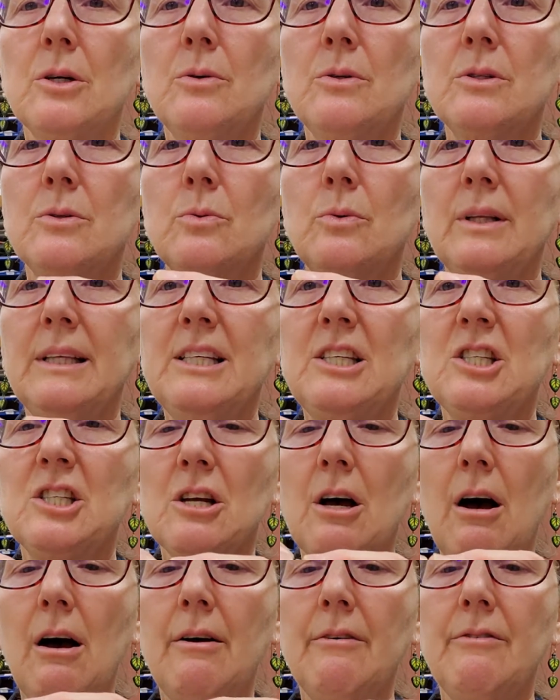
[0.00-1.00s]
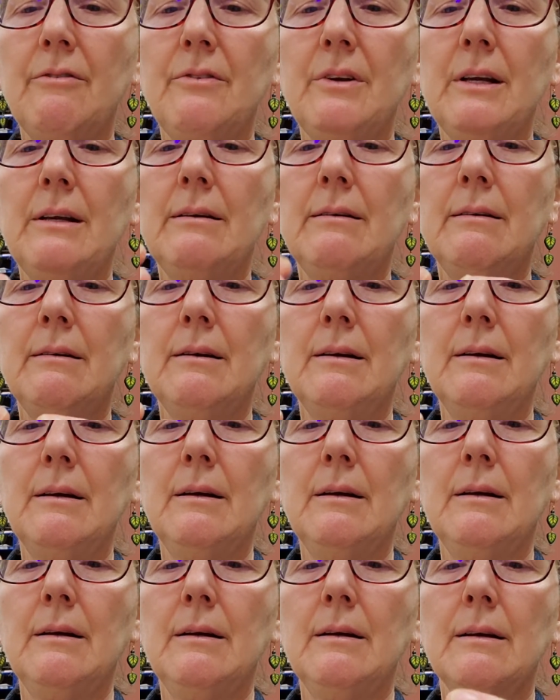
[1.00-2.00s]
it's really soft and
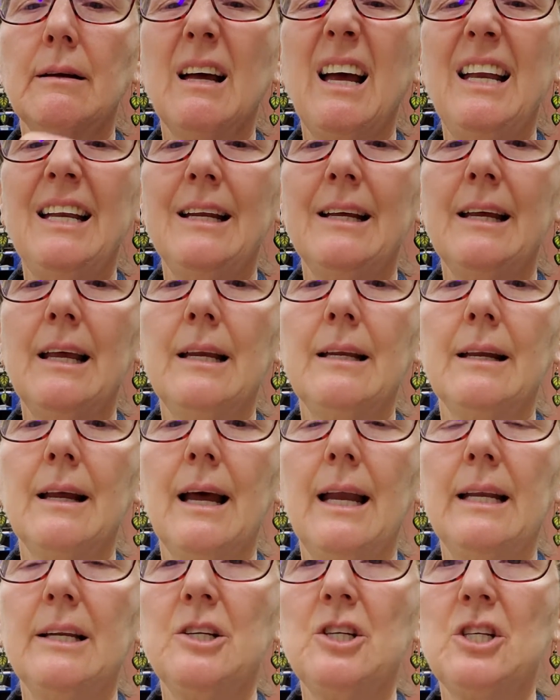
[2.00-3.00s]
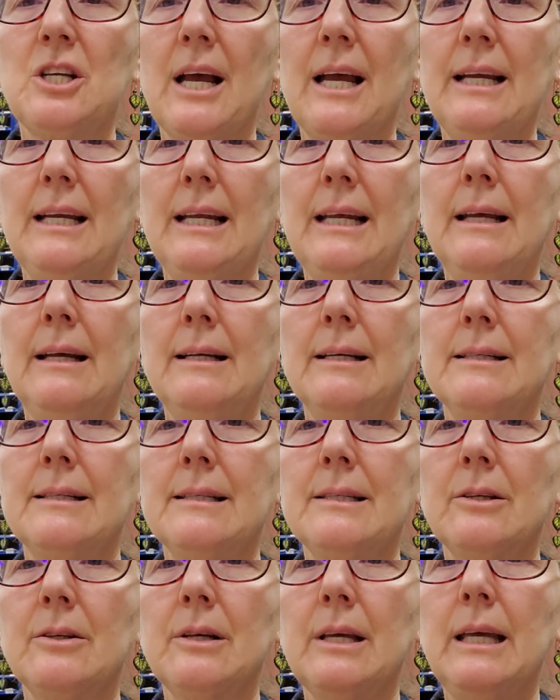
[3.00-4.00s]
getting kind of shiny,
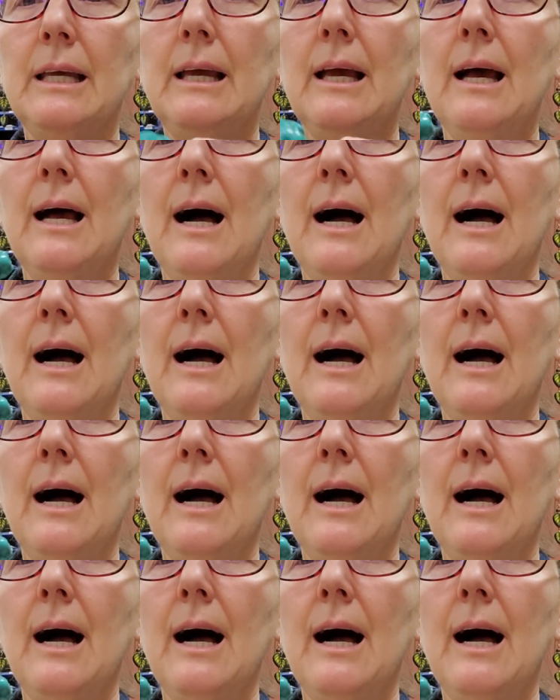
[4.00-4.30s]
silky.